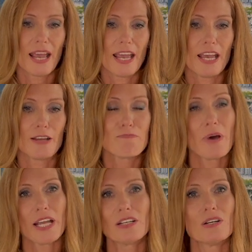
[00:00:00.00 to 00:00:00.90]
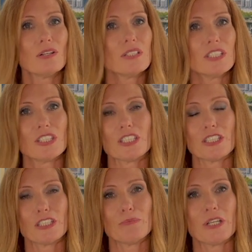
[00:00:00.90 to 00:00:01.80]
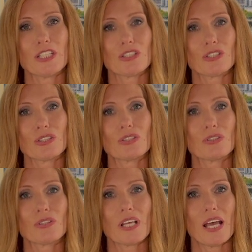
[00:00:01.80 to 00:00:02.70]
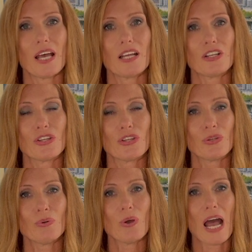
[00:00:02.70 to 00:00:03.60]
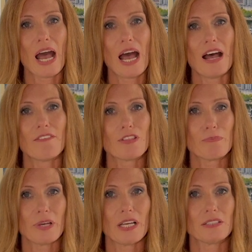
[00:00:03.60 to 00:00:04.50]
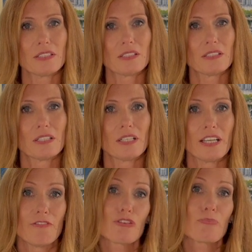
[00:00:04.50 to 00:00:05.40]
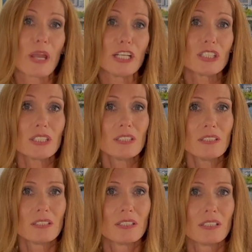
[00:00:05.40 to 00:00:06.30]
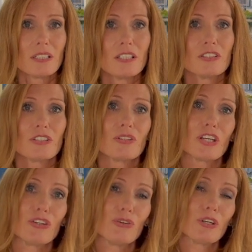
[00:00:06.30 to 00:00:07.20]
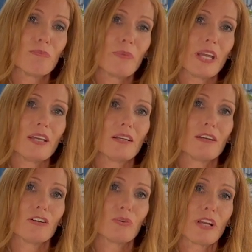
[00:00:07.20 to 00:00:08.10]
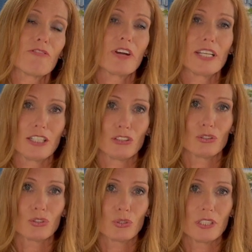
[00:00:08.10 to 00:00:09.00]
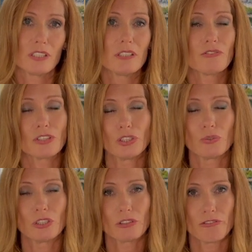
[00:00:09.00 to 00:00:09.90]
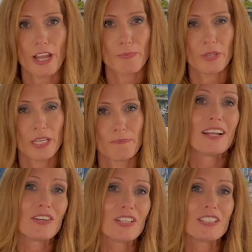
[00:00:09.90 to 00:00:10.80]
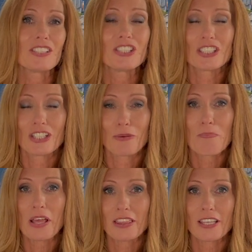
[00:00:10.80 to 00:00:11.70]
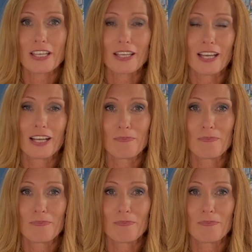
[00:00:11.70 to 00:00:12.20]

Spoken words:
And my goal is just to make sure that you have the best information so that you can make great financial choices for you and your family. I know this is just our monthly